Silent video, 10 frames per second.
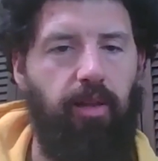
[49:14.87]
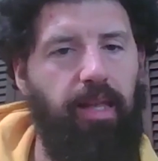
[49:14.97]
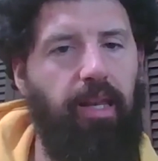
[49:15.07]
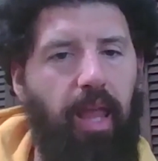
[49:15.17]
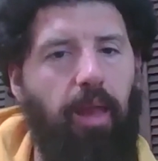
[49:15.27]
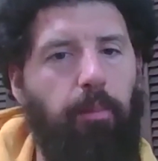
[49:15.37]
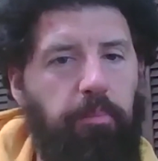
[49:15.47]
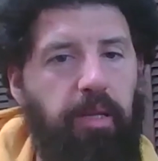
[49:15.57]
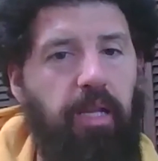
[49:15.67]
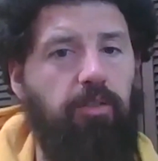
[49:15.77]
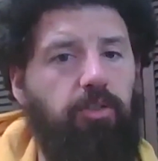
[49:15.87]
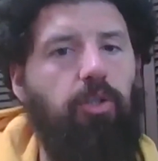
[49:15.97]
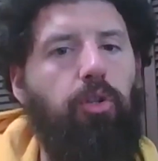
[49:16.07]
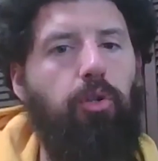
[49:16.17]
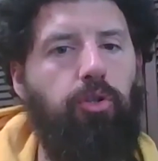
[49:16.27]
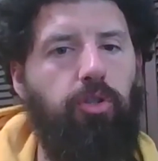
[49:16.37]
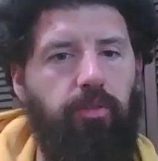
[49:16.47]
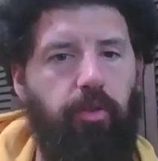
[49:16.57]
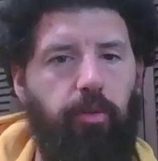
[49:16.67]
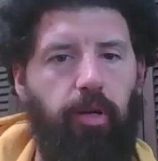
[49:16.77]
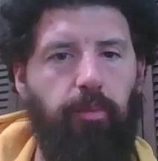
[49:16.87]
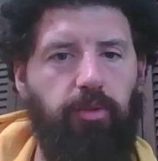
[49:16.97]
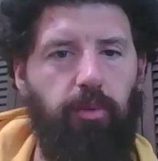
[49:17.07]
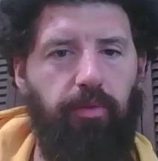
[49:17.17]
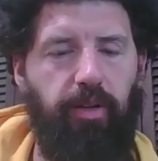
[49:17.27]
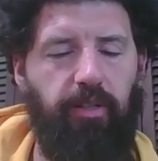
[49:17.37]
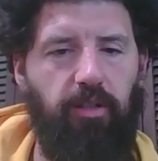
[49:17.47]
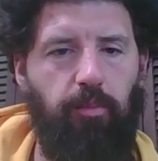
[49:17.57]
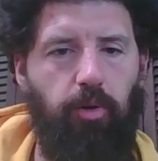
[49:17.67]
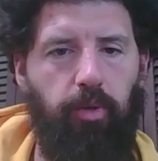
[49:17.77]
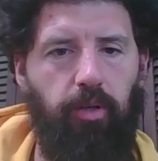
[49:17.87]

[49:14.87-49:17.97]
that can be a solution for the problems that we face in the world.